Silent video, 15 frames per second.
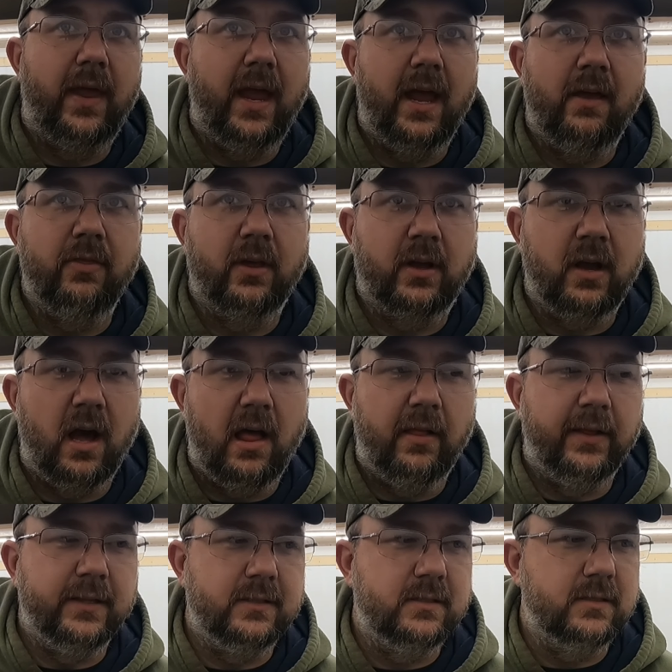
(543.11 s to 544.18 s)
and the
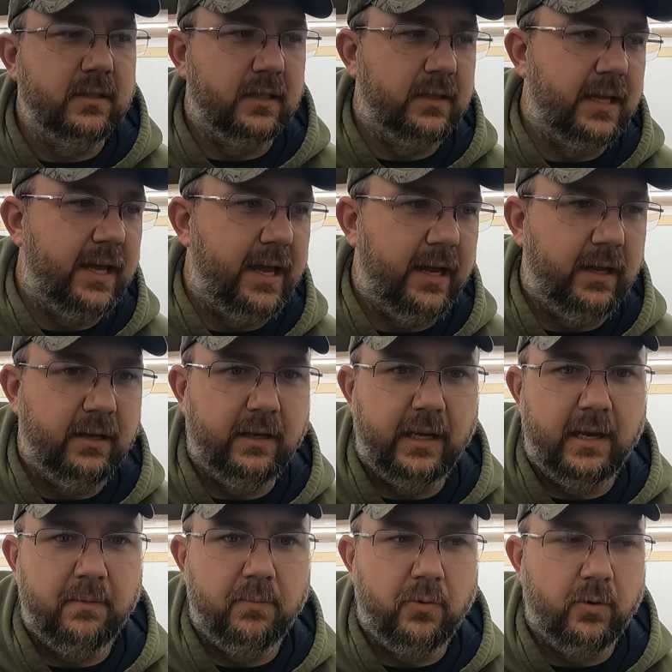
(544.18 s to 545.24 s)
Collins that they
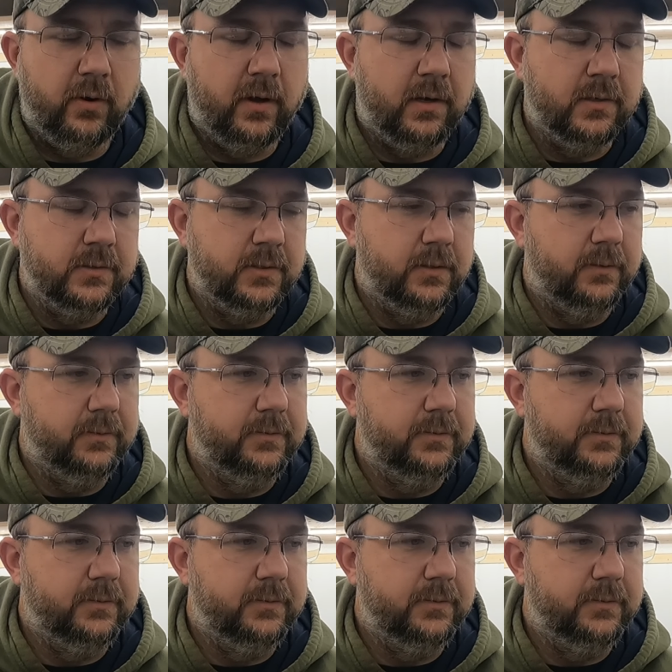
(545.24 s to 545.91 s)
import also.